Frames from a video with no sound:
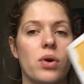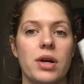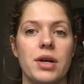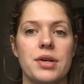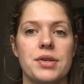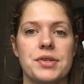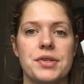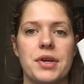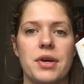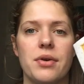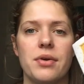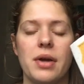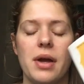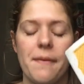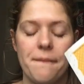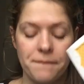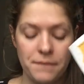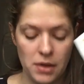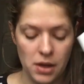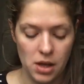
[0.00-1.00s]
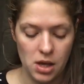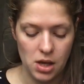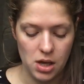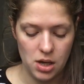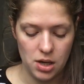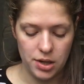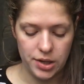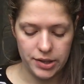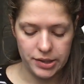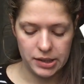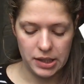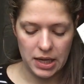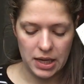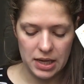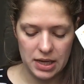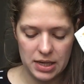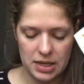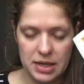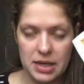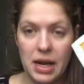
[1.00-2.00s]
years ago.
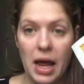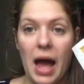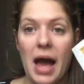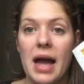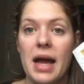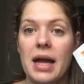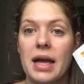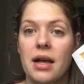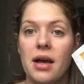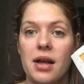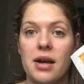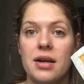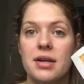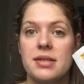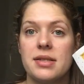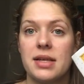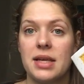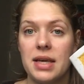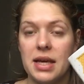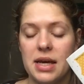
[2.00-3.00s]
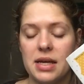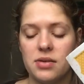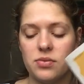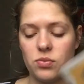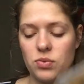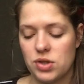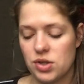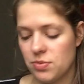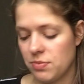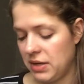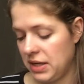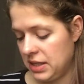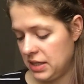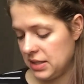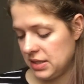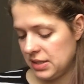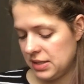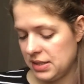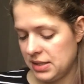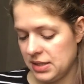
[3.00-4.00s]
And I got it as a kit, which
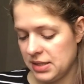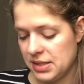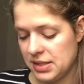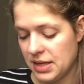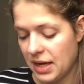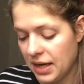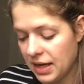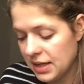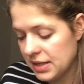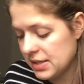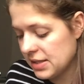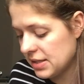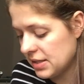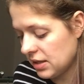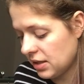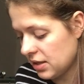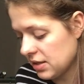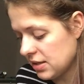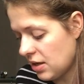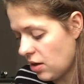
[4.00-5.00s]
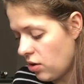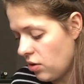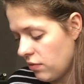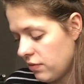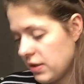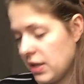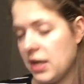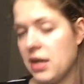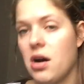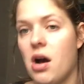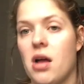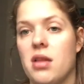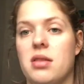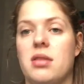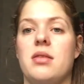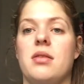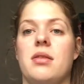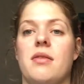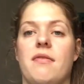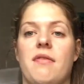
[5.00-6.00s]
means it's nice because I already got
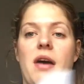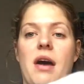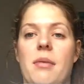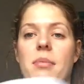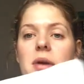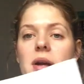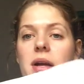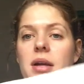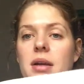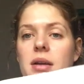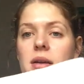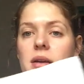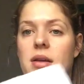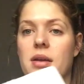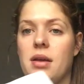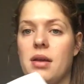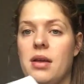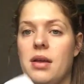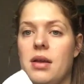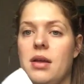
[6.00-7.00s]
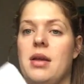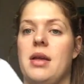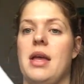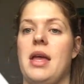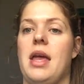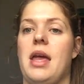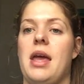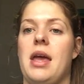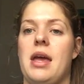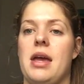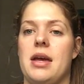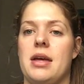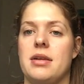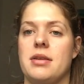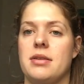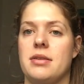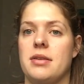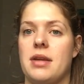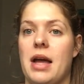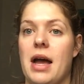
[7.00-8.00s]
the fabric
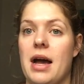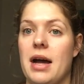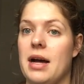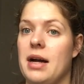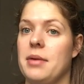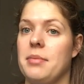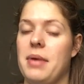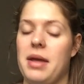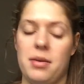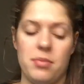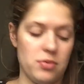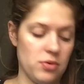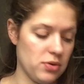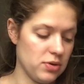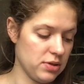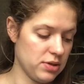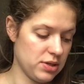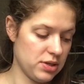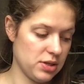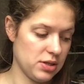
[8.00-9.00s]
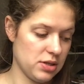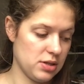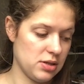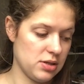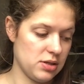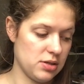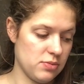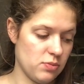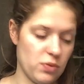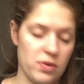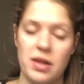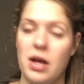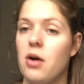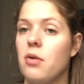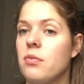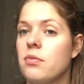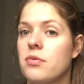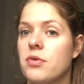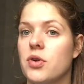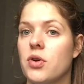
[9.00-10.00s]
and I'm able to,
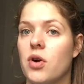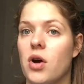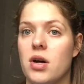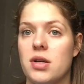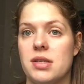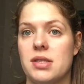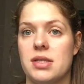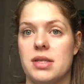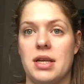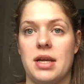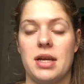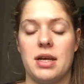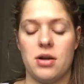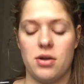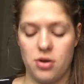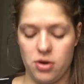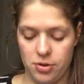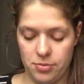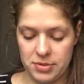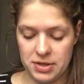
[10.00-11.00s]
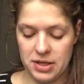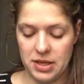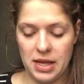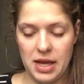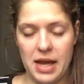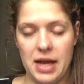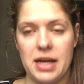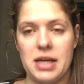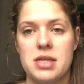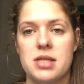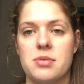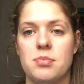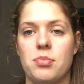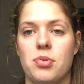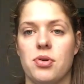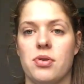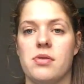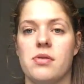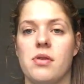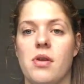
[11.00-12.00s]
without costing an arm and a leg, to
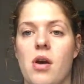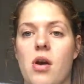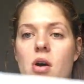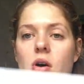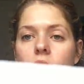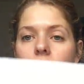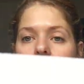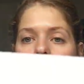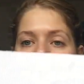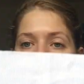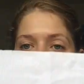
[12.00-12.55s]
put all the